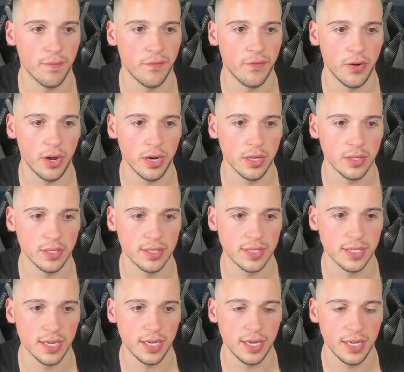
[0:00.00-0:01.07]
on fire. Let's
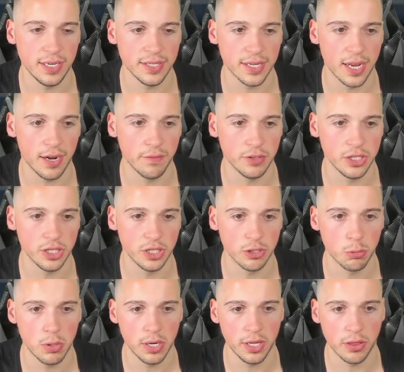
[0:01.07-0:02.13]
see. He's averaging
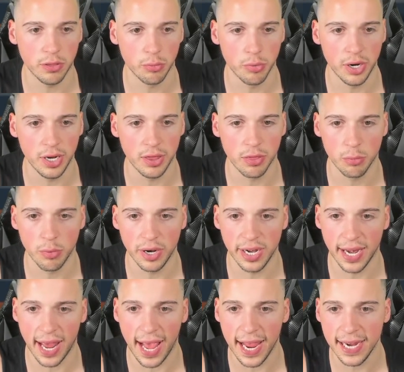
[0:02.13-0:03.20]
23, 3
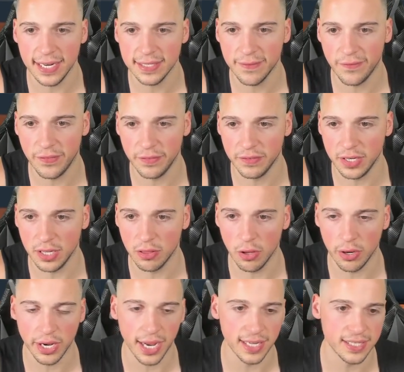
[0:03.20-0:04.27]
and 8, 50,
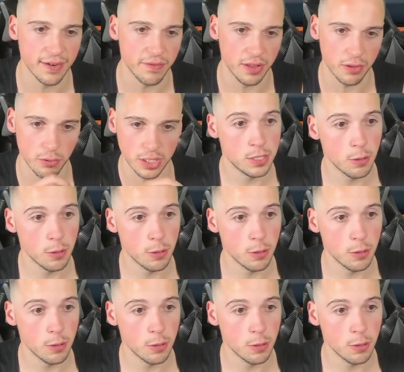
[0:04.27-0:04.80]
38, 73.